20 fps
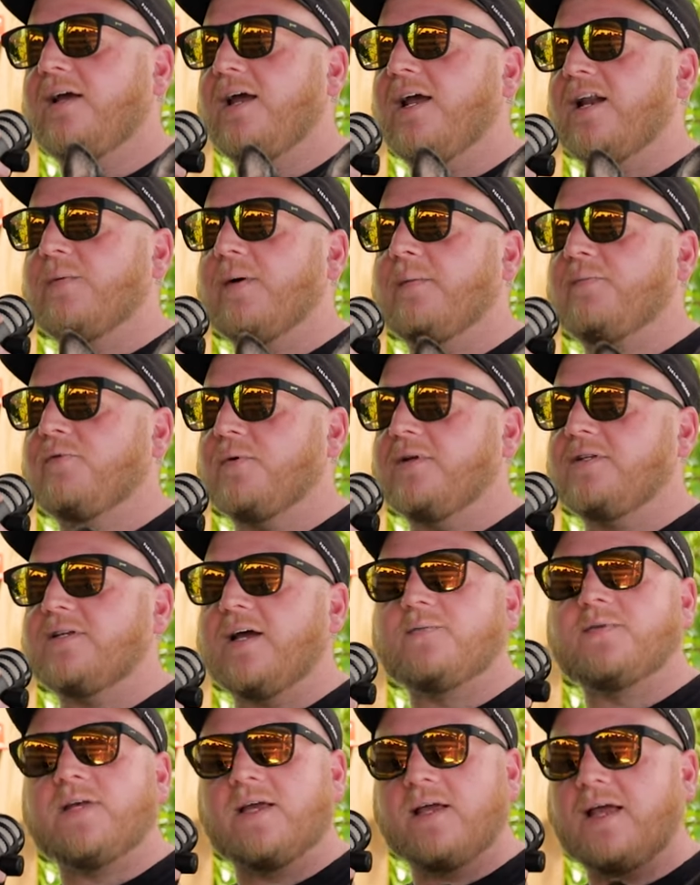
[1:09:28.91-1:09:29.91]
I hit him up three
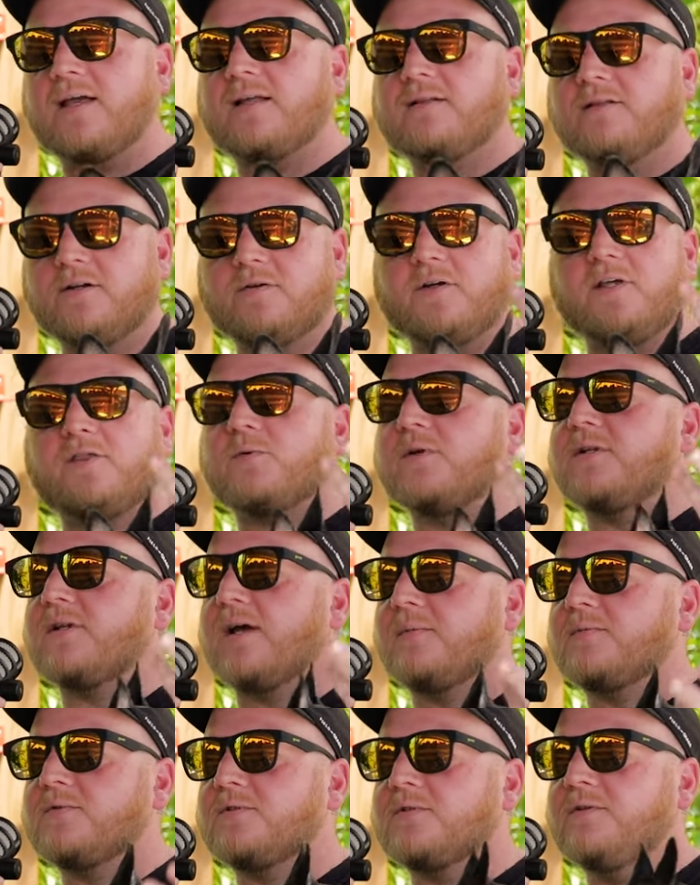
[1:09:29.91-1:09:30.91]
times. I, I literally three
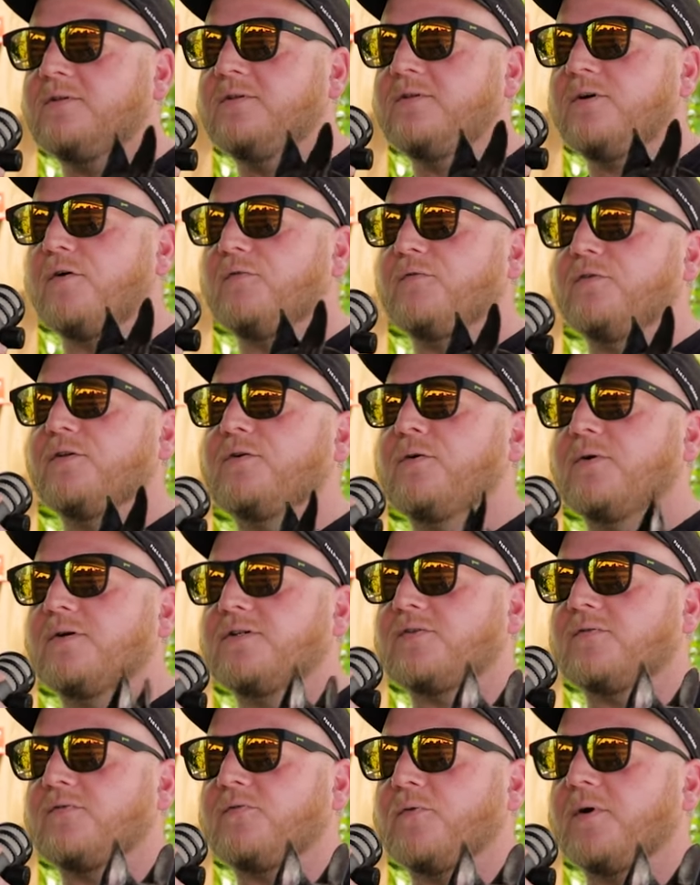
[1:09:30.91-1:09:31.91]
times over the
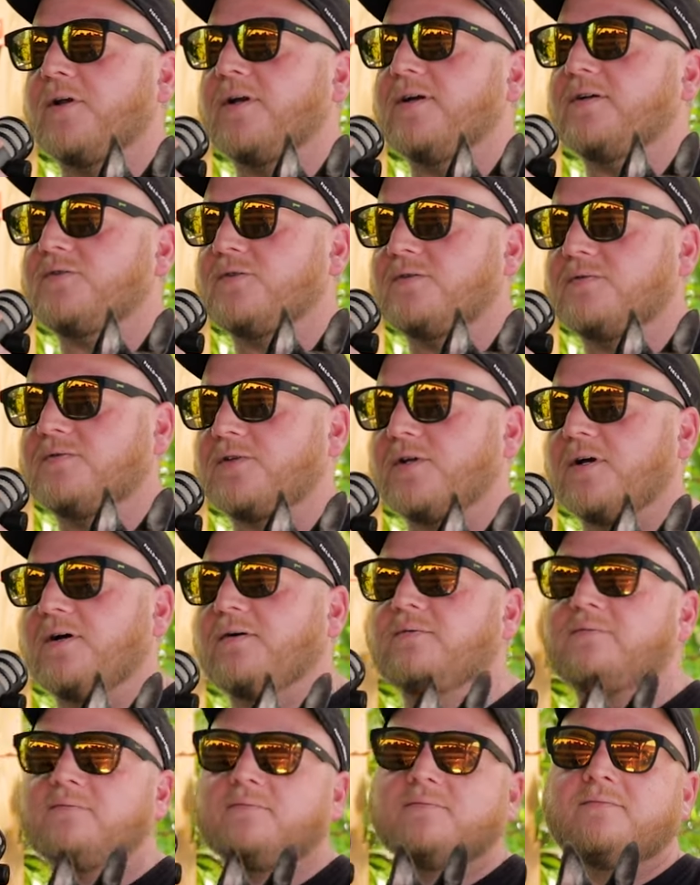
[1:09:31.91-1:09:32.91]
course of four years.
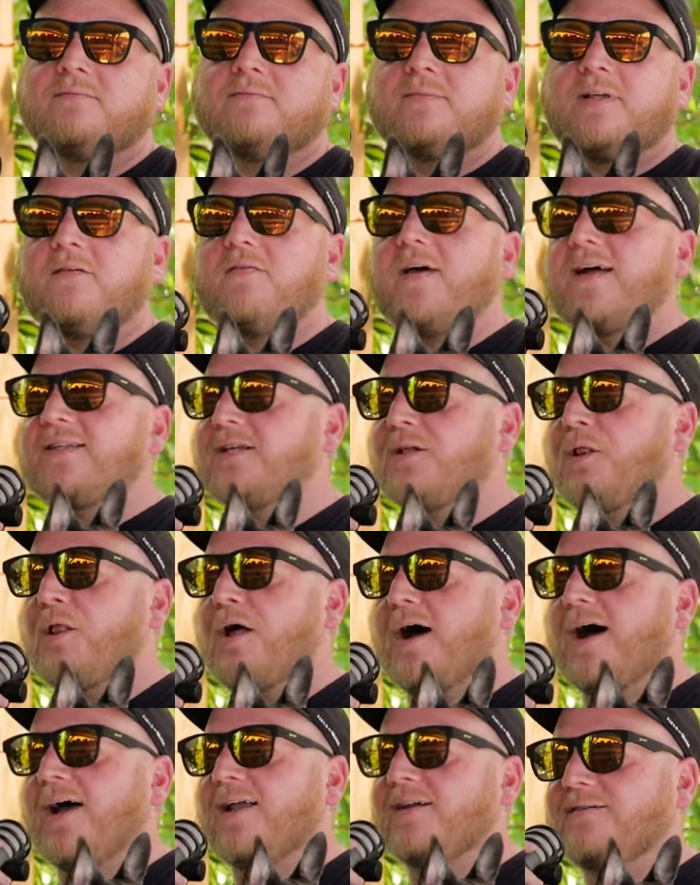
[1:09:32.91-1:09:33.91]
So if that's a
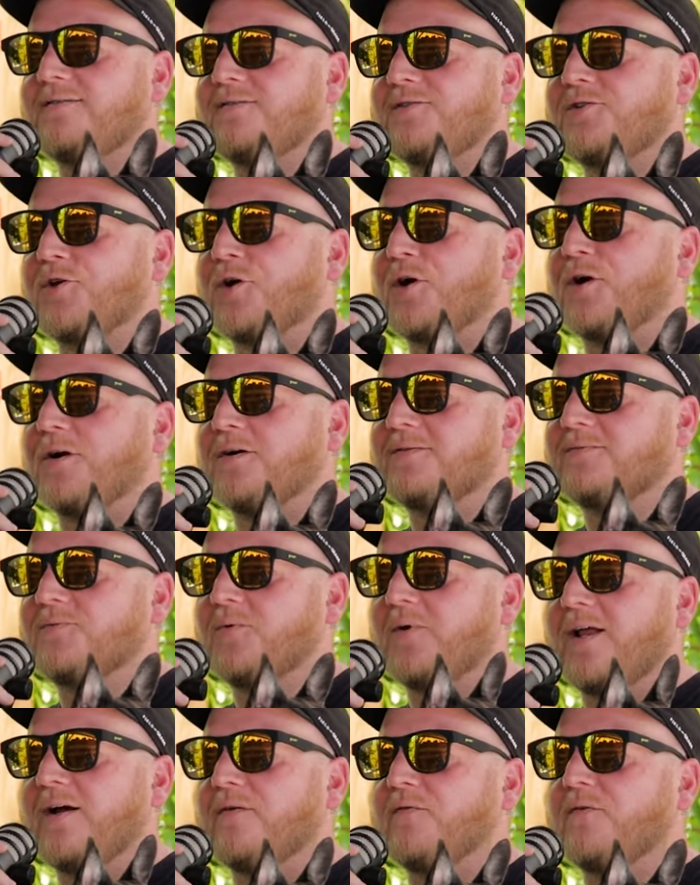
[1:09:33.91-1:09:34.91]
lot, sure,
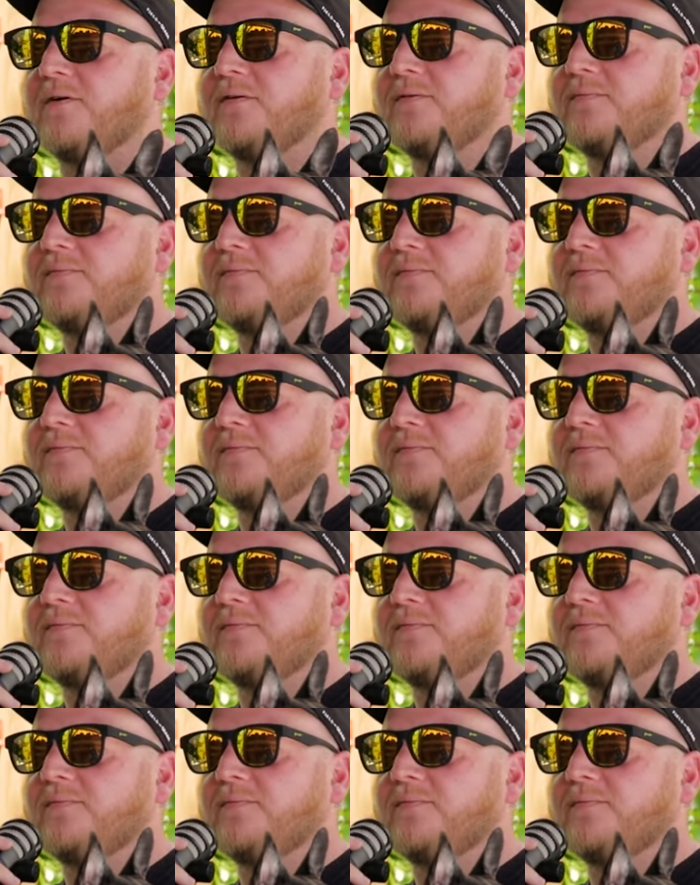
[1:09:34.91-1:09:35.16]
whatever.